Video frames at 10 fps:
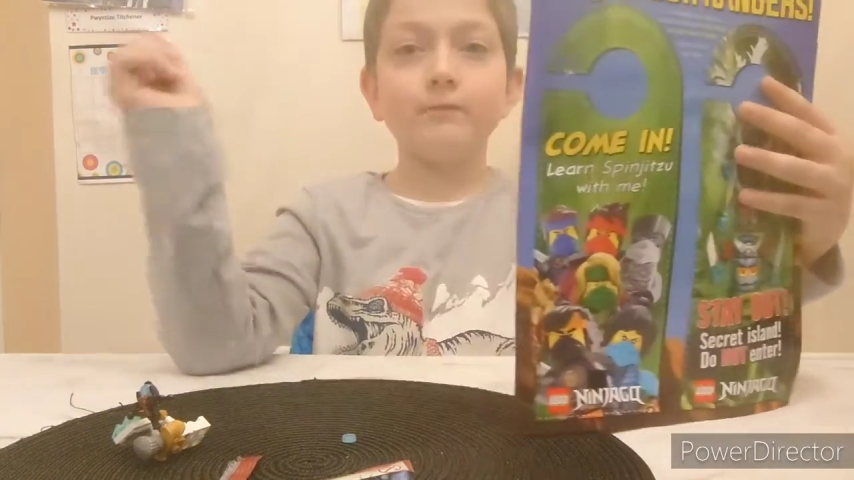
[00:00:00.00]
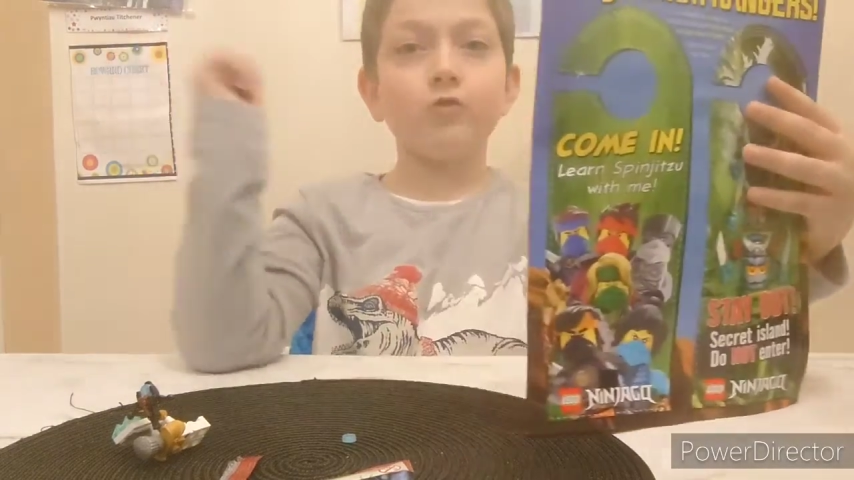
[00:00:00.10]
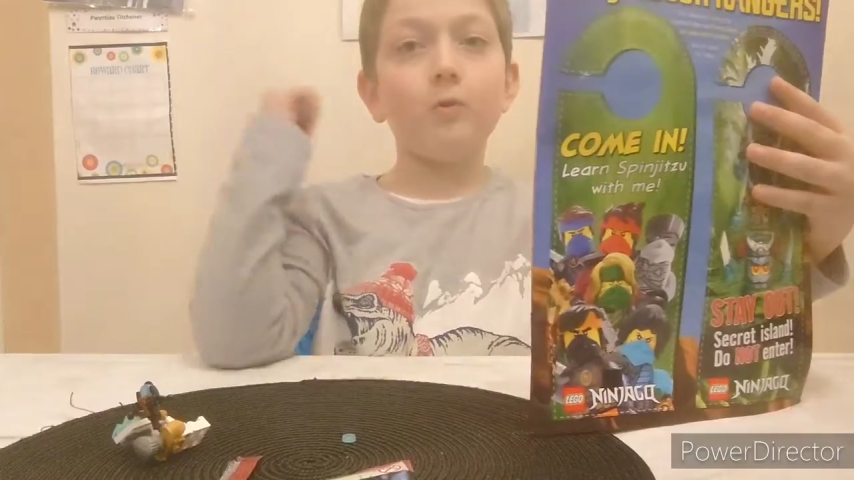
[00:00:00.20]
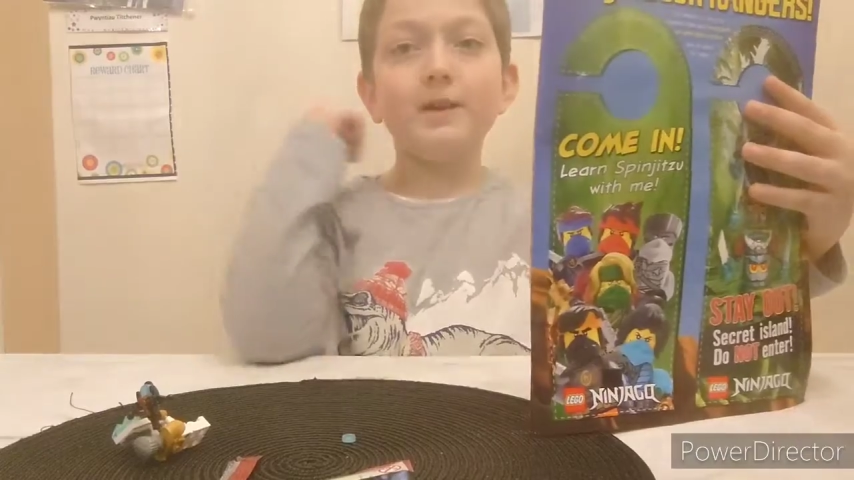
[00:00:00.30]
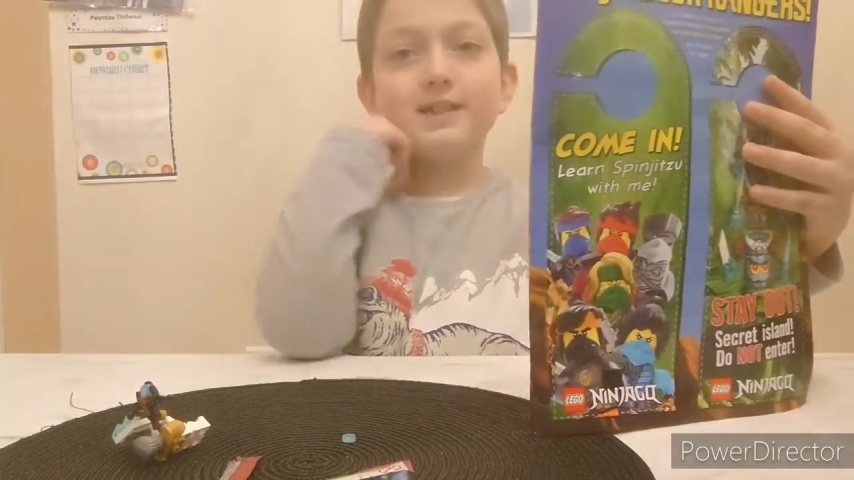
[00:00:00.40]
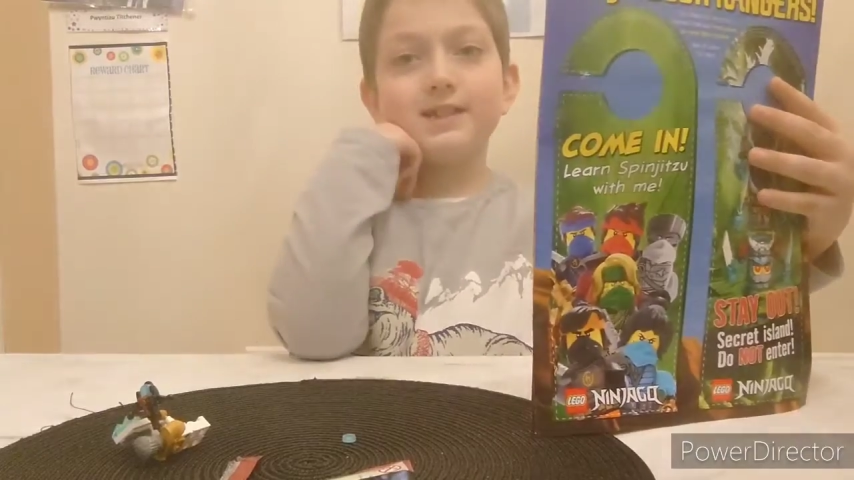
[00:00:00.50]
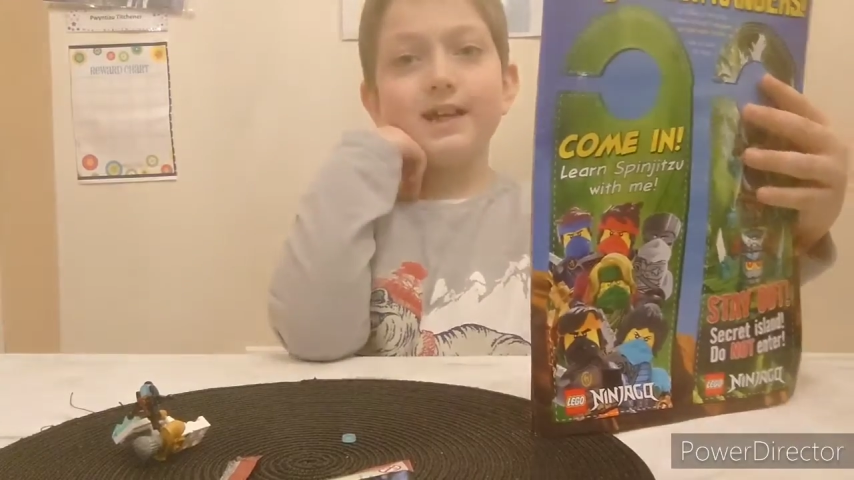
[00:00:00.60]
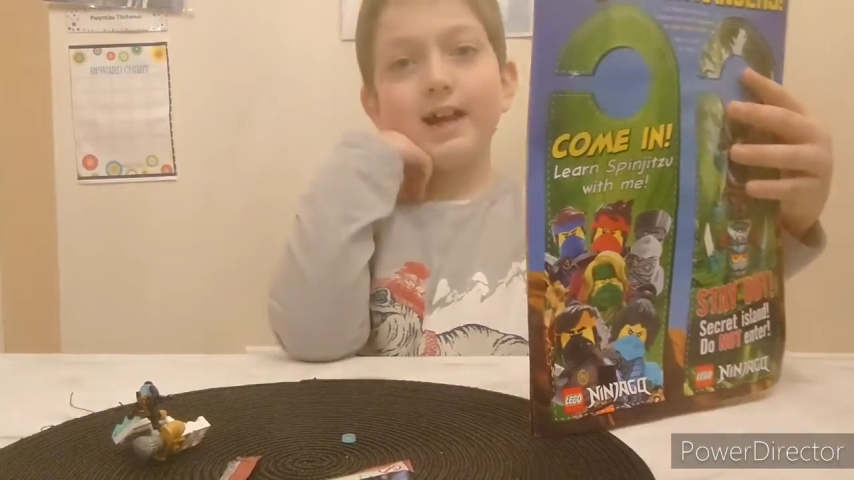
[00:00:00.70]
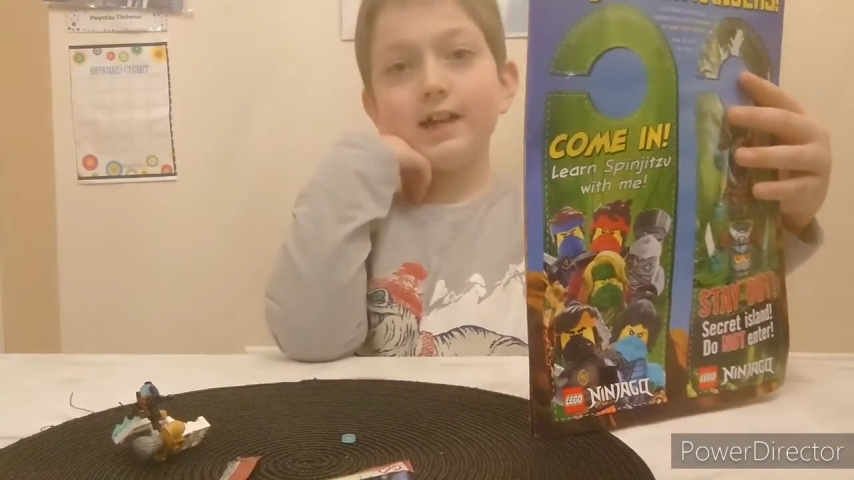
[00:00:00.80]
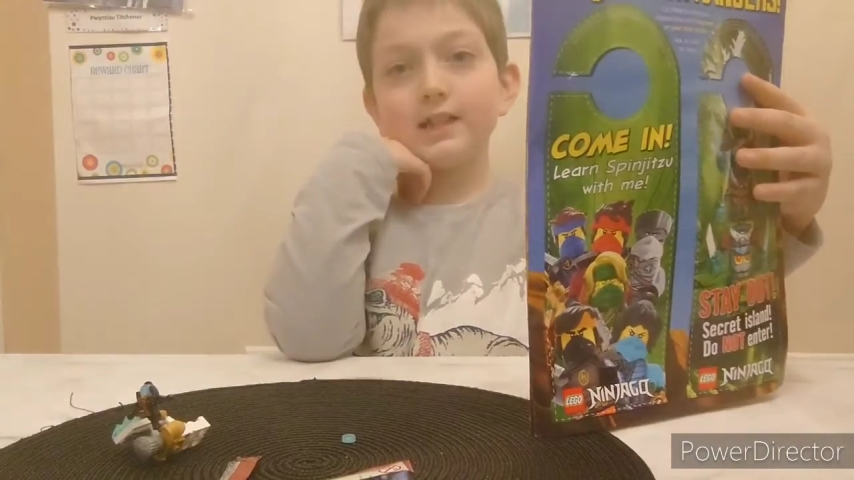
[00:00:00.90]
a few comics
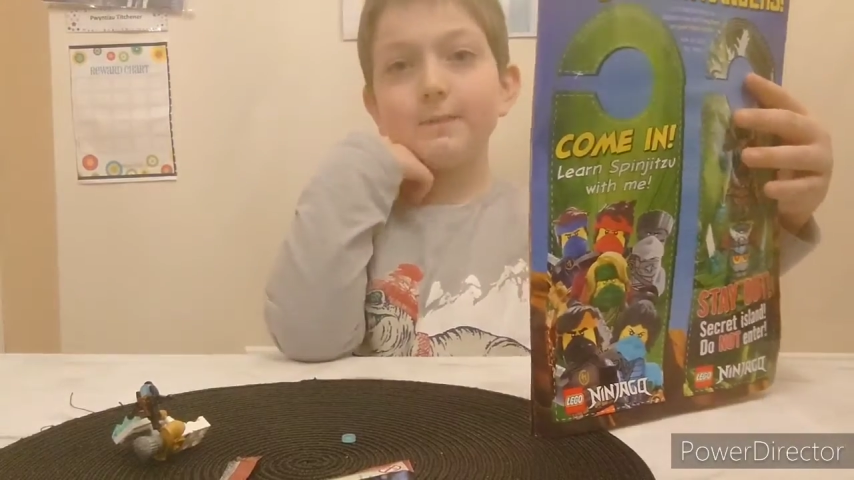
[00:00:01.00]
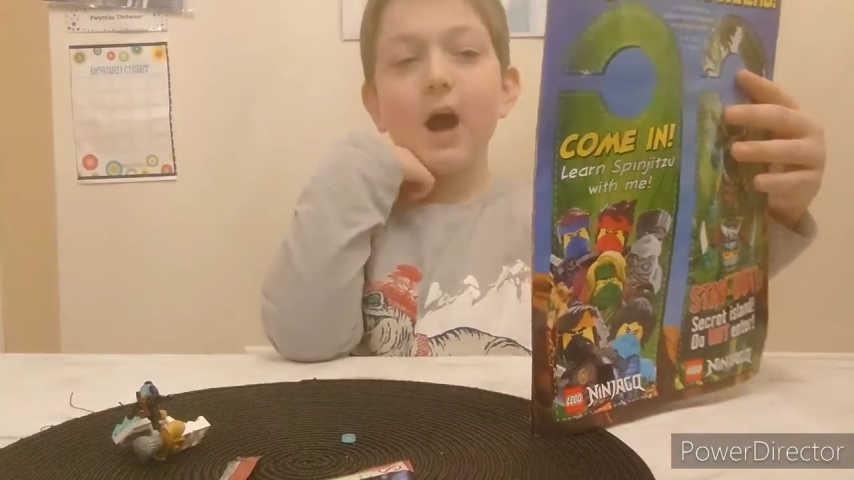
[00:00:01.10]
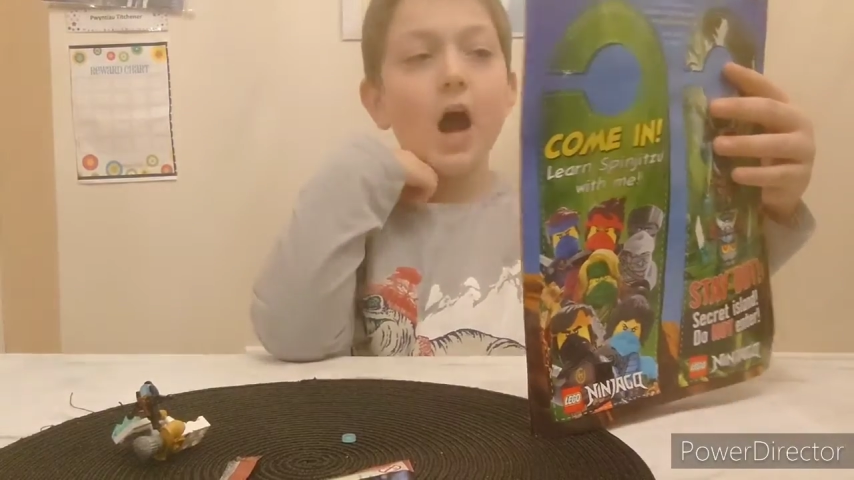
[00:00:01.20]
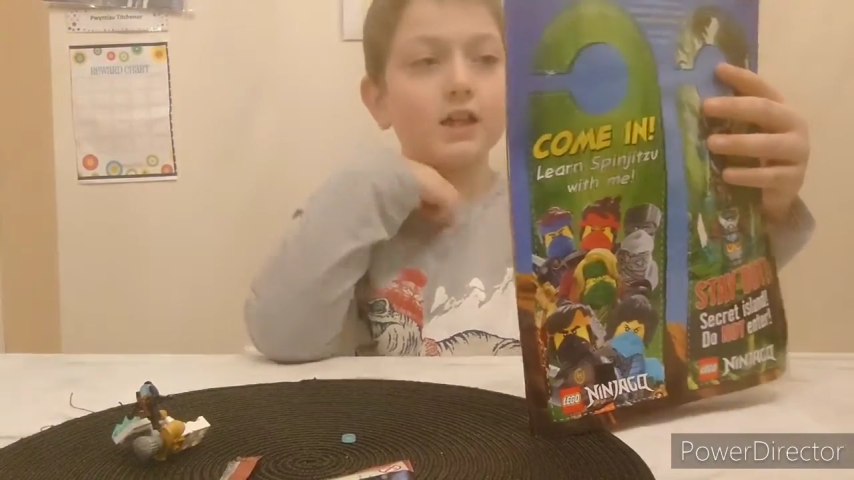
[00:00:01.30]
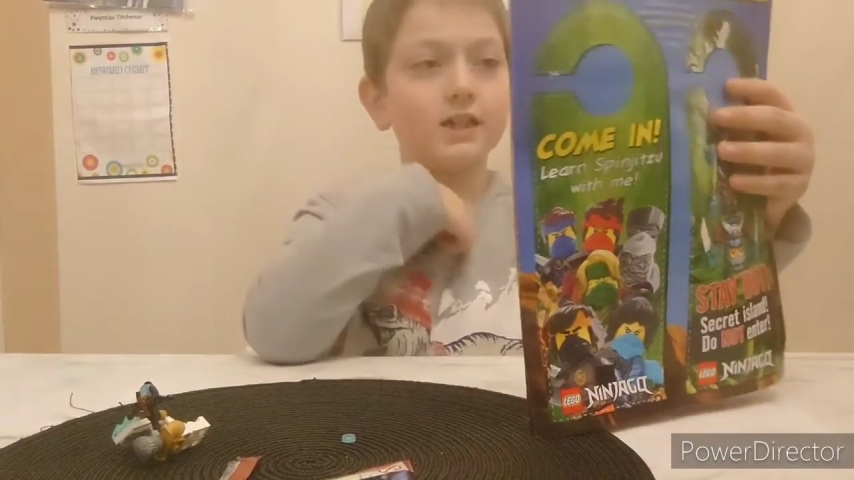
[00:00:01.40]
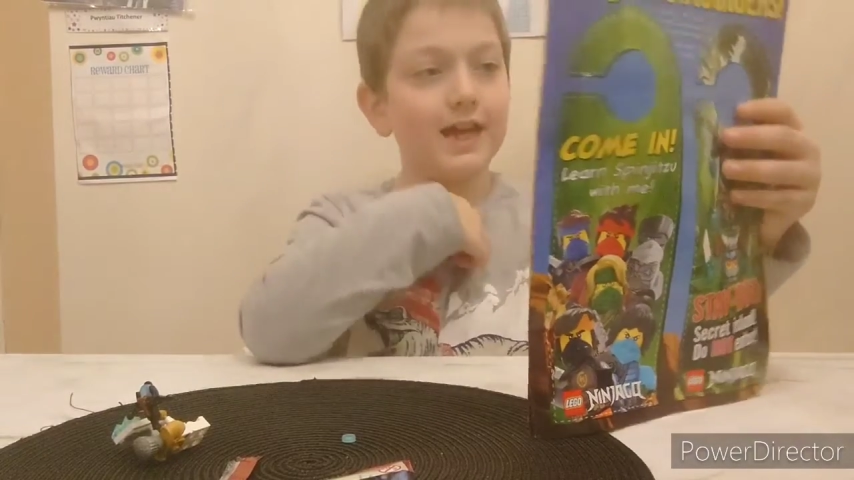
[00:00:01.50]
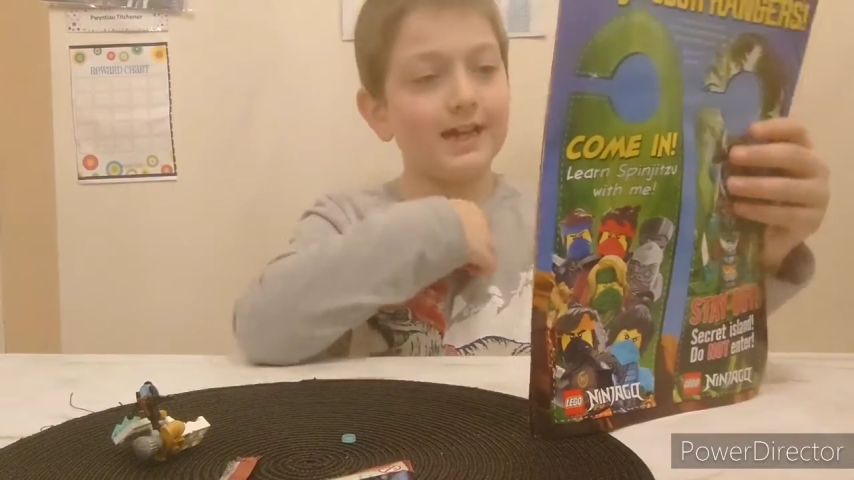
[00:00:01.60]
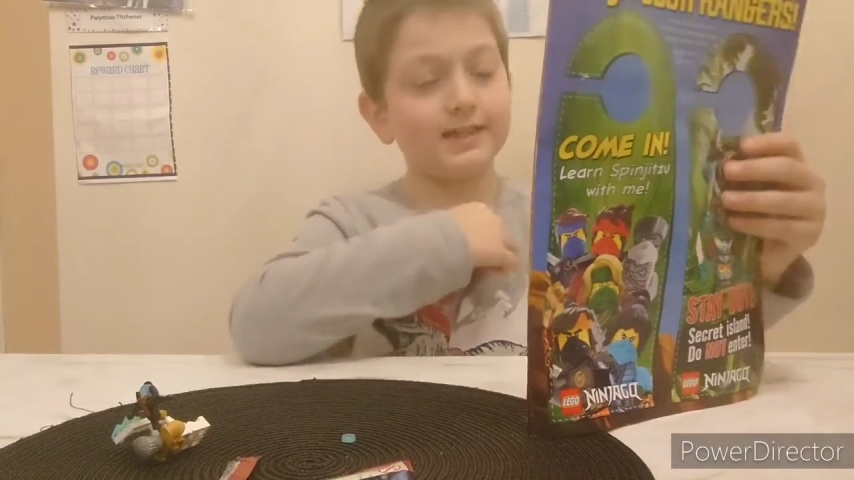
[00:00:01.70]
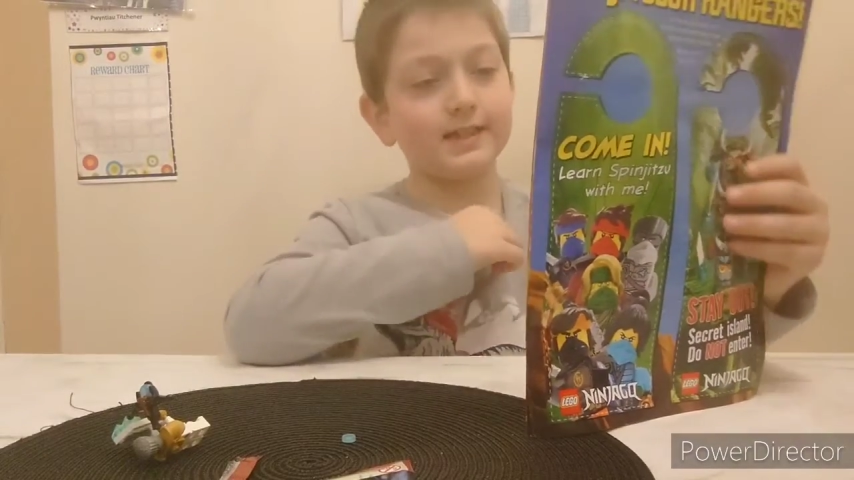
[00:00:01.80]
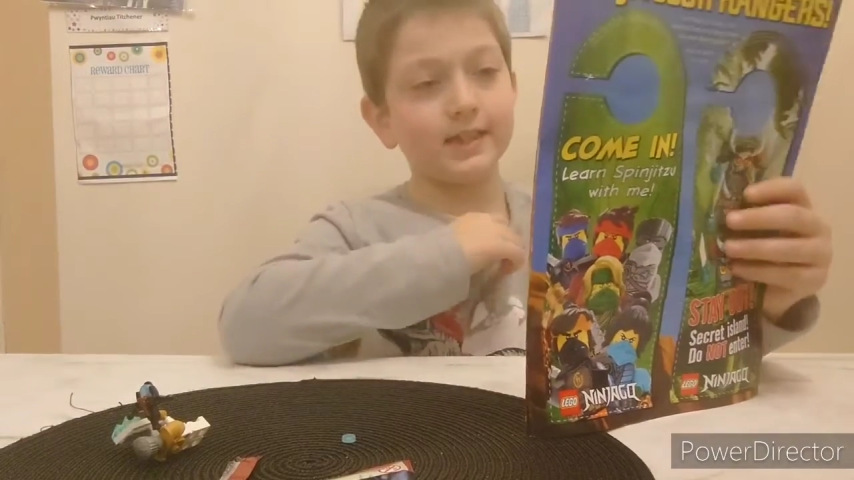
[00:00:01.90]
that has part
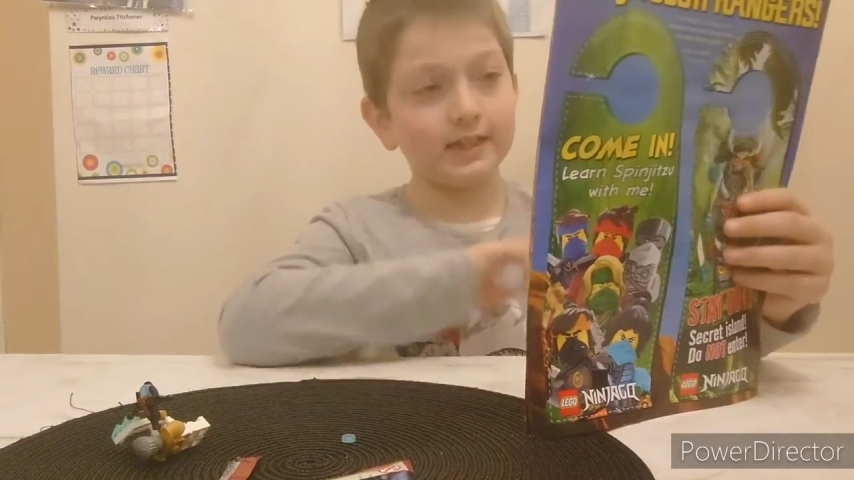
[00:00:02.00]
that